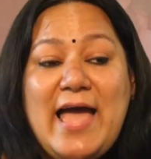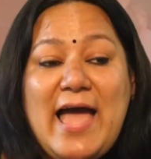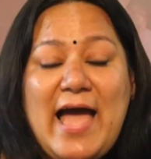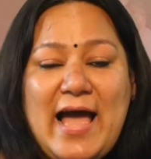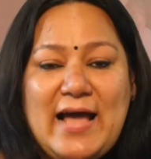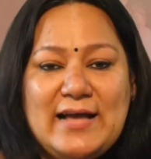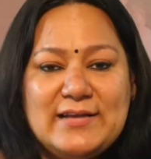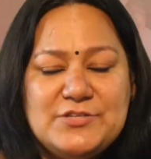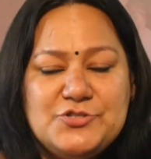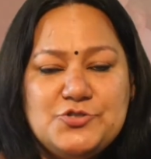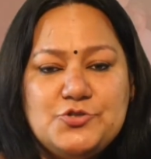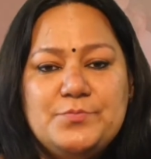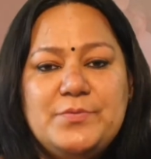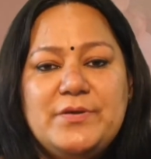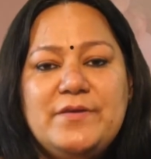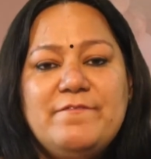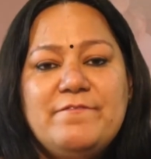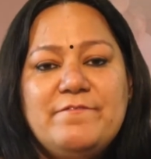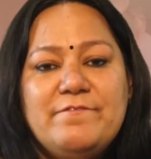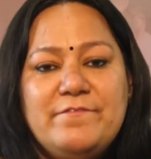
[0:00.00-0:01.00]
has to
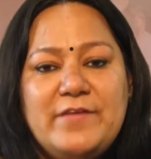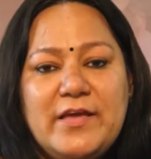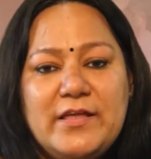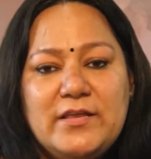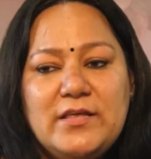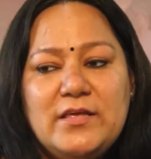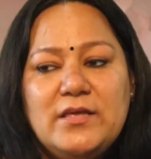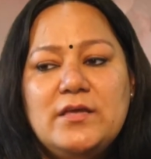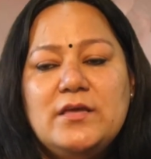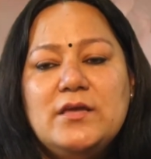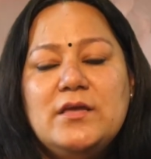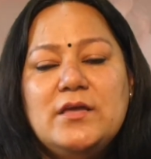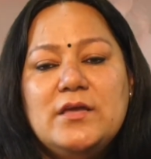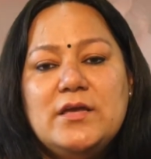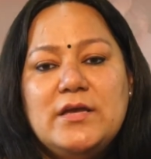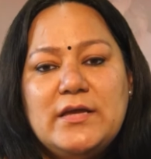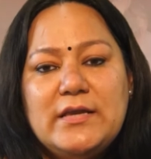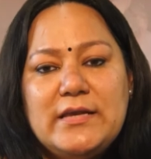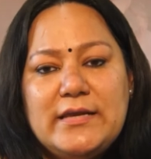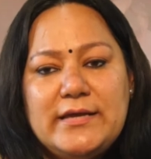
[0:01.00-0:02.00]
be very
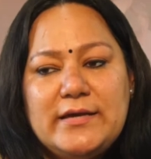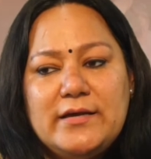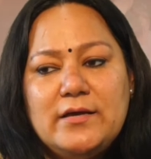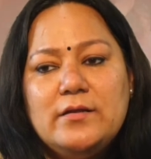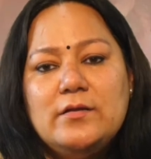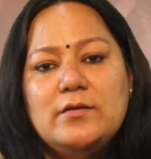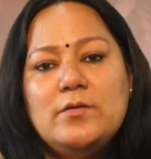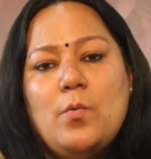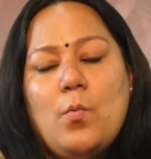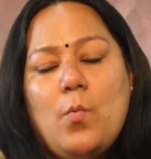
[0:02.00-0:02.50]
clear